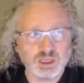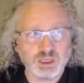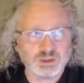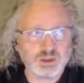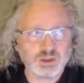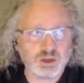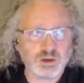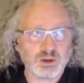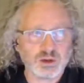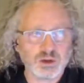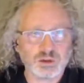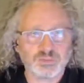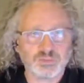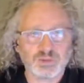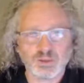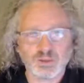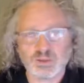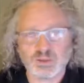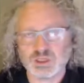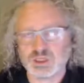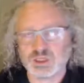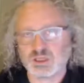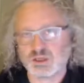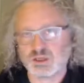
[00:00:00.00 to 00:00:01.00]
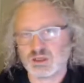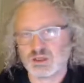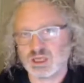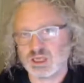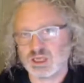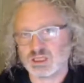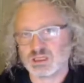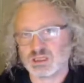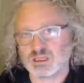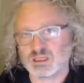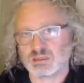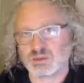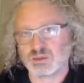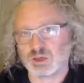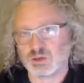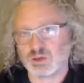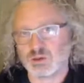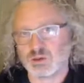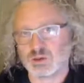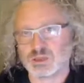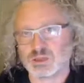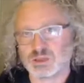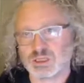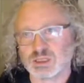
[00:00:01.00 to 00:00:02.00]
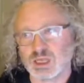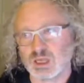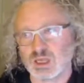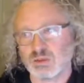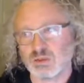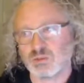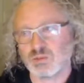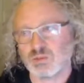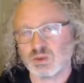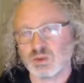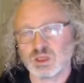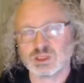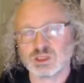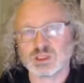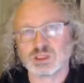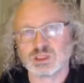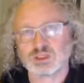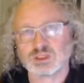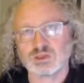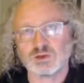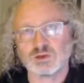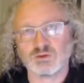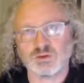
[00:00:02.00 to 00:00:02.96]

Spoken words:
So I'm mentioning these because it's